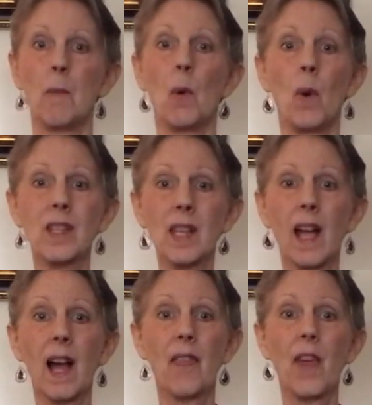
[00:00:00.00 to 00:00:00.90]
Once
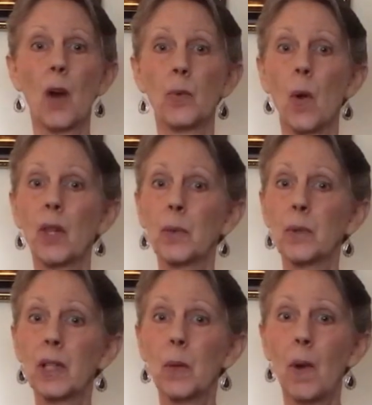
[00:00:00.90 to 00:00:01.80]
I got that rolling
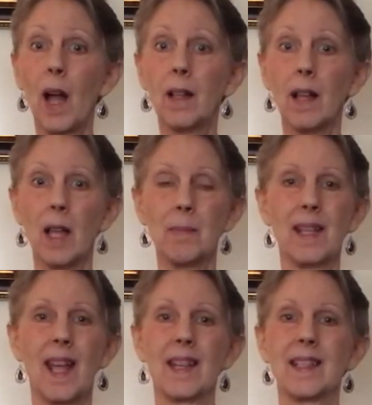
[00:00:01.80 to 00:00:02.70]
really well and
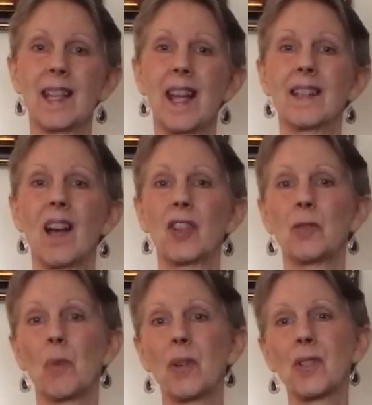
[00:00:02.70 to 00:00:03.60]
began to take
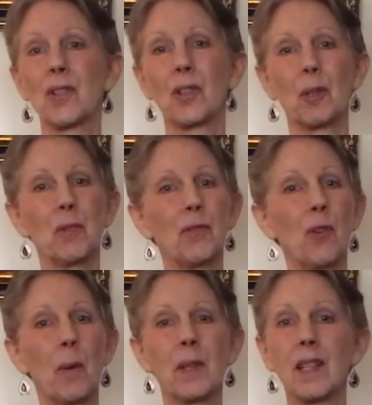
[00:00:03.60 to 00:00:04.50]
Dr. Morse's herbal
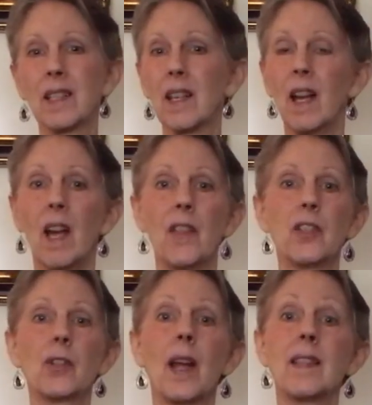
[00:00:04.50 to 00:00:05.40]
formulas, the
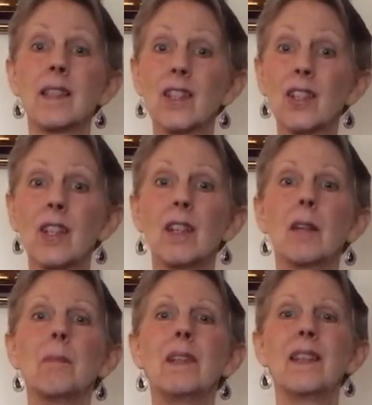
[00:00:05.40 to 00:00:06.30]
transition
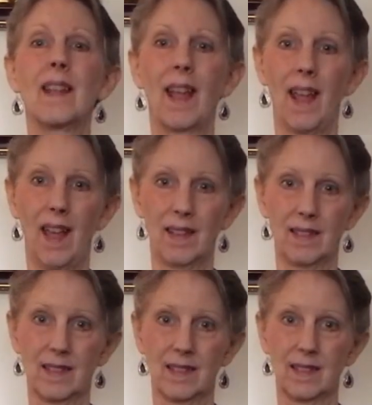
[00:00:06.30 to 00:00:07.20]

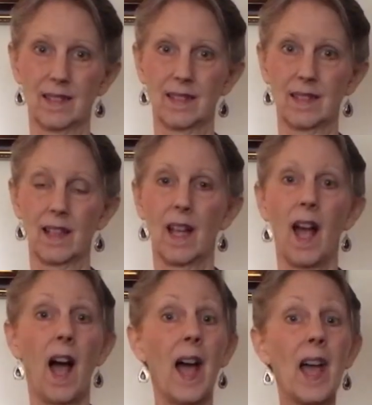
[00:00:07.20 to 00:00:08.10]
began.
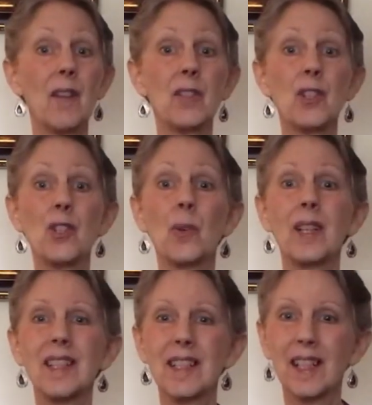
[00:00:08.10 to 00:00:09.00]
I have
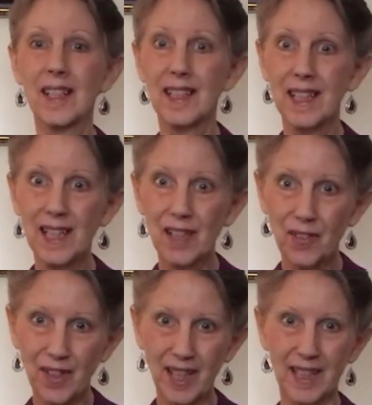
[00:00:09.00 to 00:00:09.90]
enjoyed
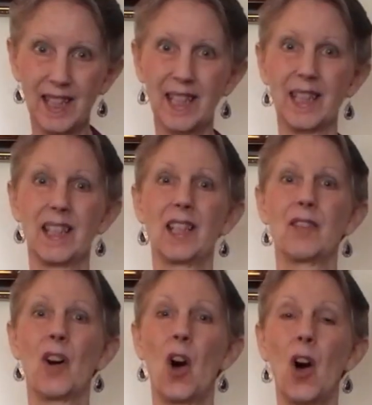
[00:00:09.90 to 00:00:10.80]
significant healing
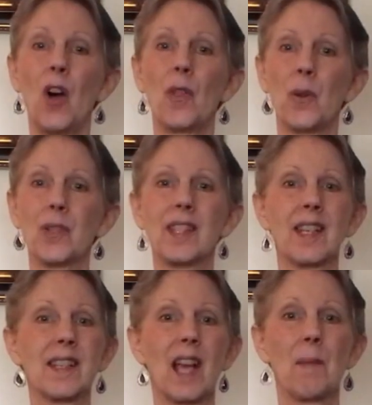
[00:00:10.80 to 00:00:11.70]
of all those
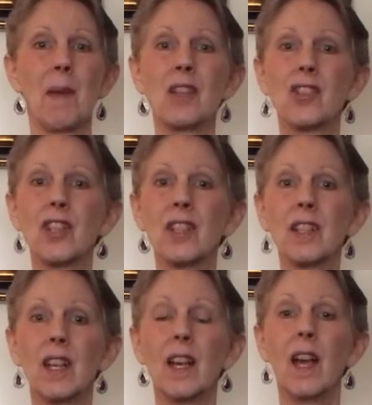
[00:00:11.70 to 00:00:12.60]
things I mentioned,
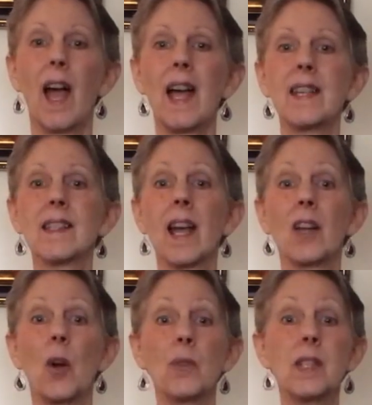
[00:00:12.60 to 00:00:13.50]
and as I
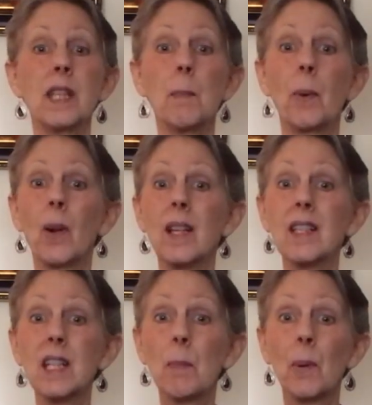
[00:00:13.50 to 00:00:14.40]
go deeper and
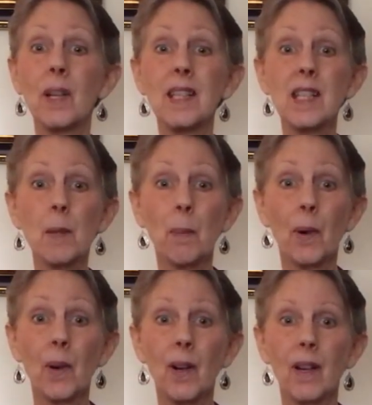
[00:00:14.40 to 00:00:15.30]
deeper and
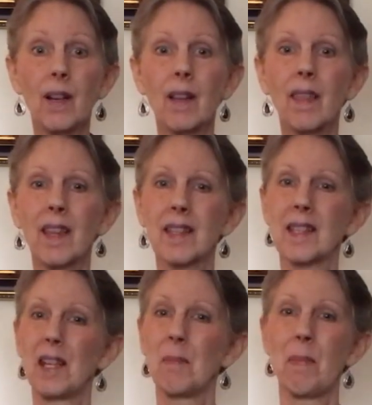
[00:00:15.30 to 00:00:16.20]
deeper, things
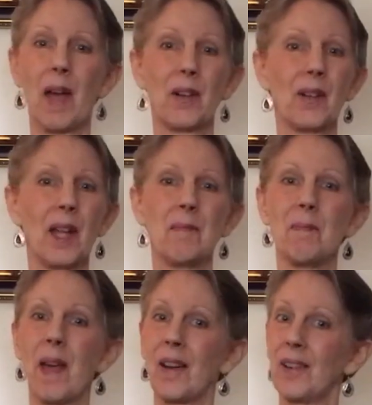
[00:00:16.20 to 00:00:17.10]
get better and
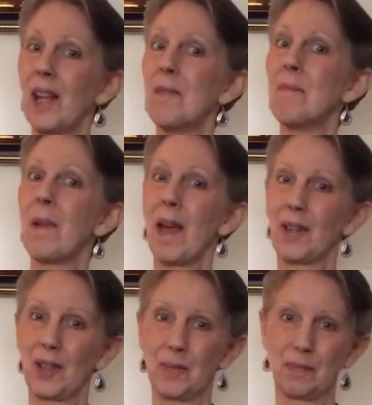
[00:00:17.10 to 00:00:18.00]
better and
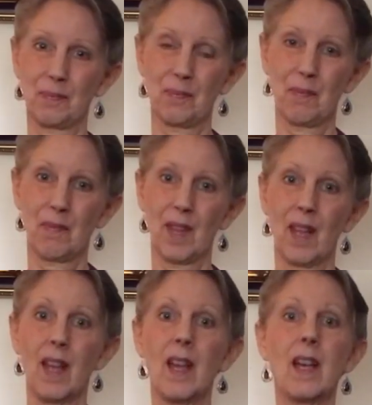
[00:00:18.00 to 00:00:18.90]
better.
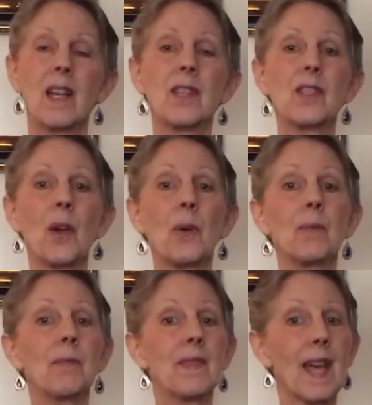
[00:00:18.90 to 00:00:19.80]
So
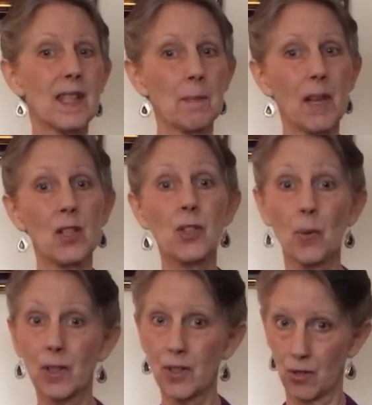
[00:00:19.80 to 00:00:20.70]
that's my
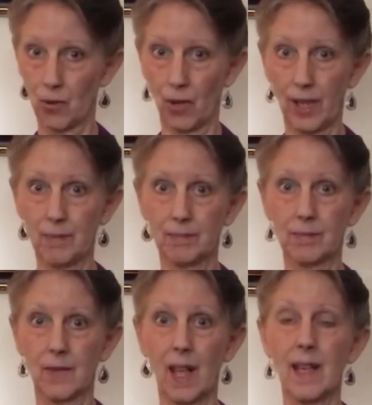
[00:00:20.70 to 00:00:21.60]
short story.
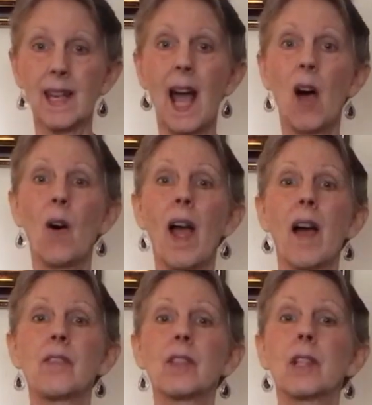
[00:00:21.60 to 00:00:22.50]
And now,
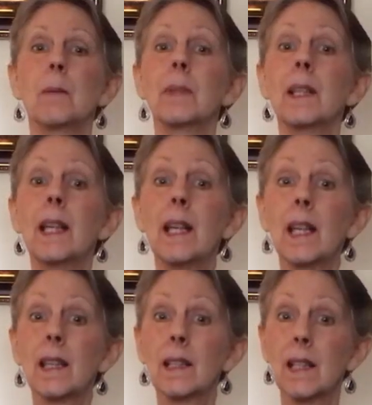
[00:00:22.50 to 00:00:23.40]
after
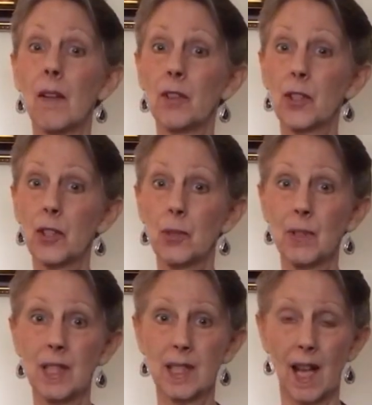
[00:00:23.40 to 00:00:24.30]
completing the Level 2
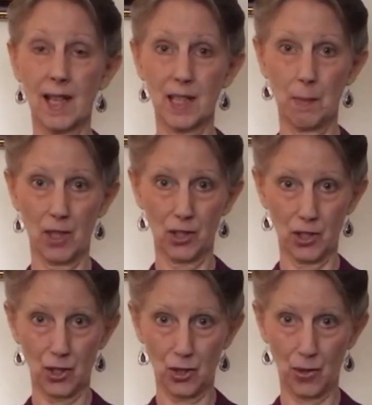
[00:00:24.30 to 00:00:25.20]
Detox
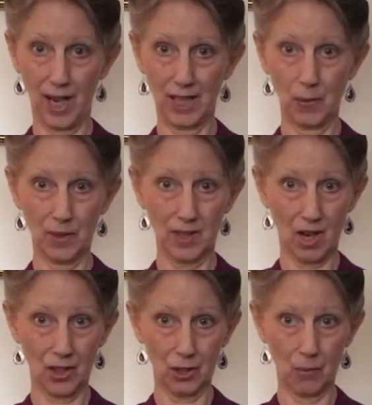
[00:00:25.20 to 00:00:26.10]
Specialist training with
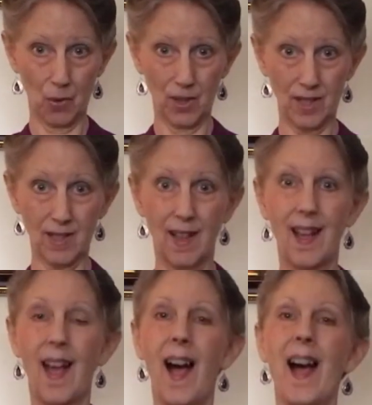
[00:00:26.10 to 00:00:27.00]
Dr. Morse,
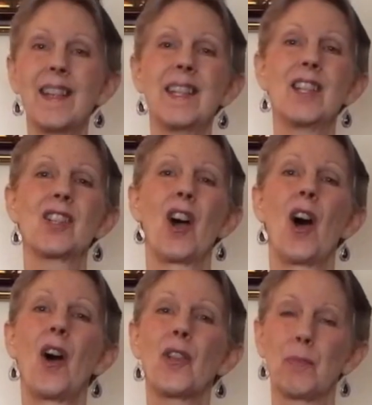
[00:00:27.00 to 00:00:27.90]
I teach
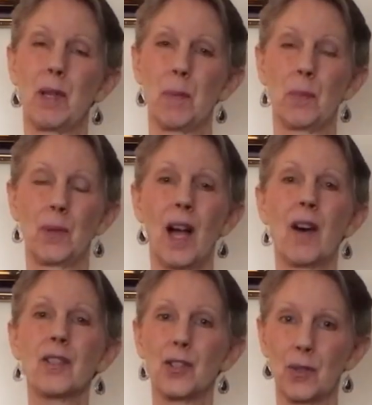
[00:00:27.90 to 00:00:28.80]
other people
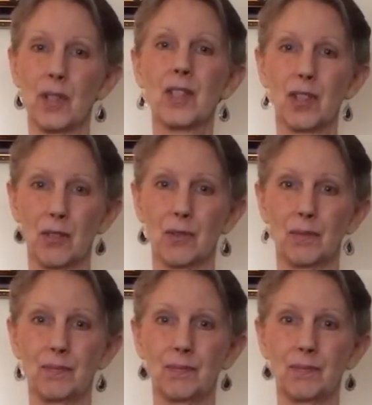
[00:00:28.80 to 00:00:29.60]
how to do it too.